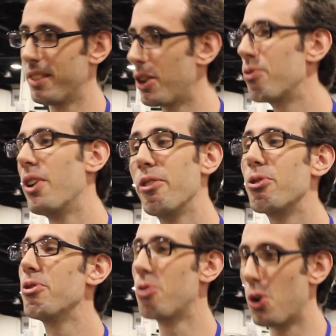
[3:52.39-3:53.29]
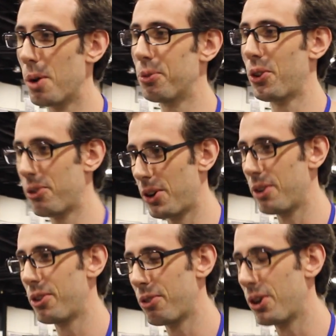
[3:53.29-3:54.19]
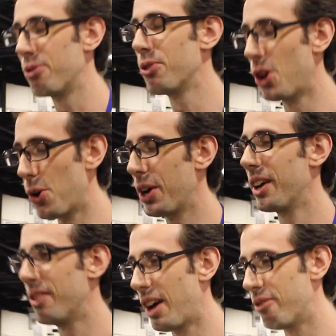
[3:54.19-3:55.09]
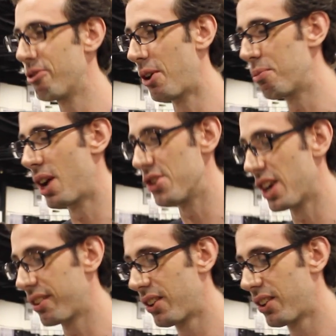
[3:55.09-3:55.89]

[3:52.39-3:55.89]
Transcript: they're very free form, so they're very flowing and fun projects.